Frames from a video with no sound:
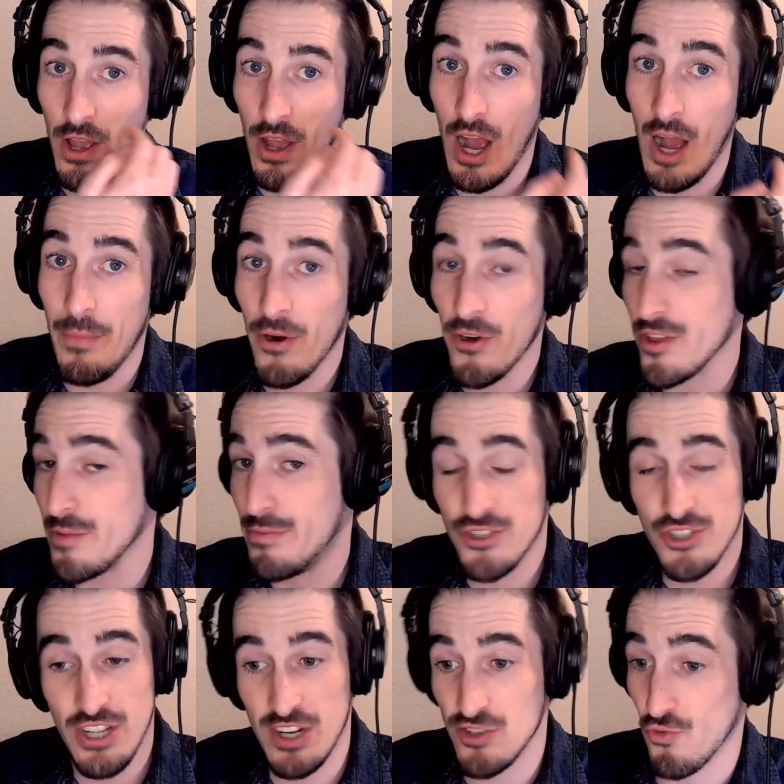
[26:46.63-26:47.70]
Part of the
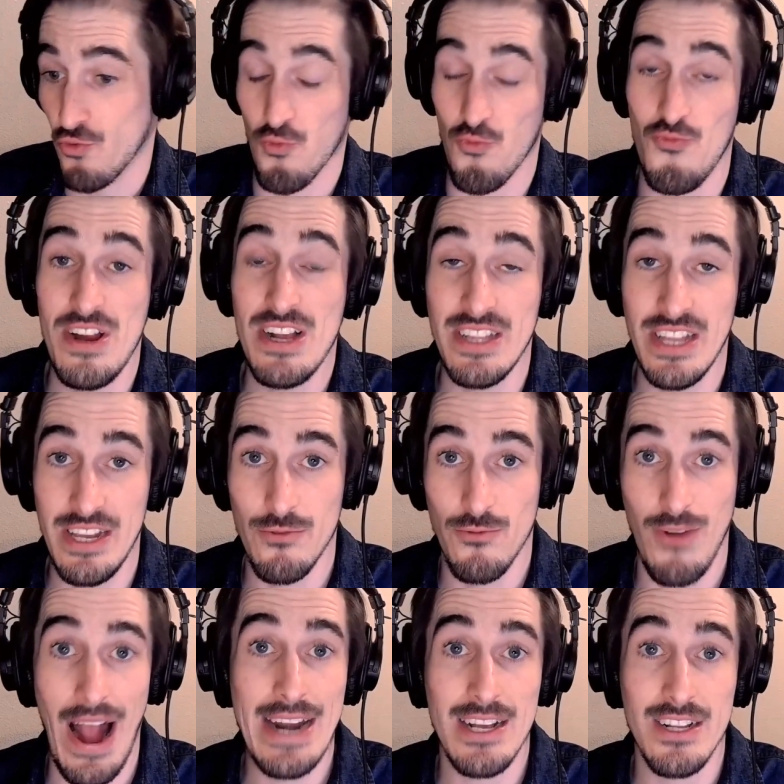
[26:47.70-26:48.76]
push that has really
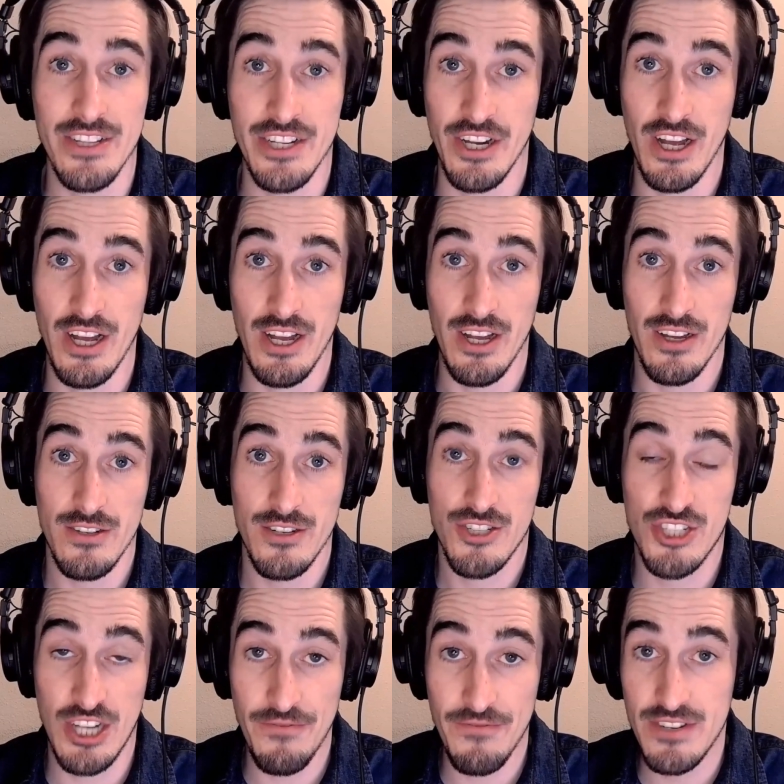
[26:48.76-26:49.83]
radically
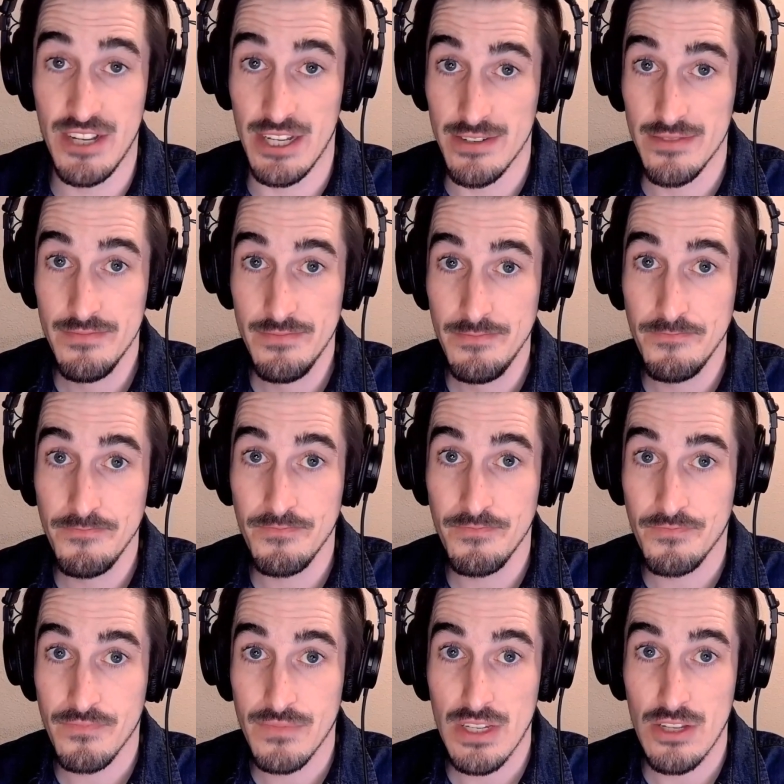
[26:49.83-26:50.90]
shifted
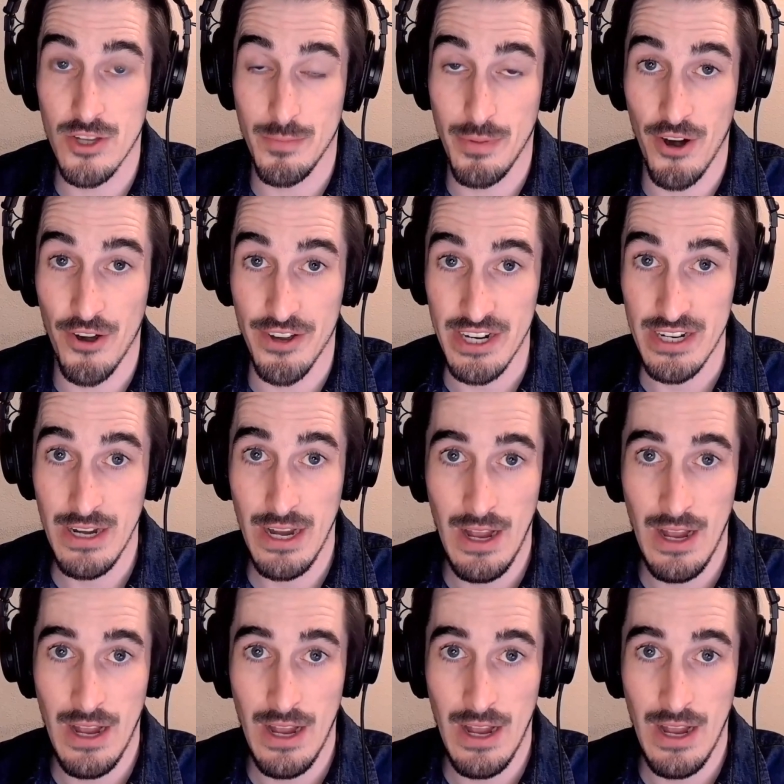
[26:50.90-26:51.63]
the party.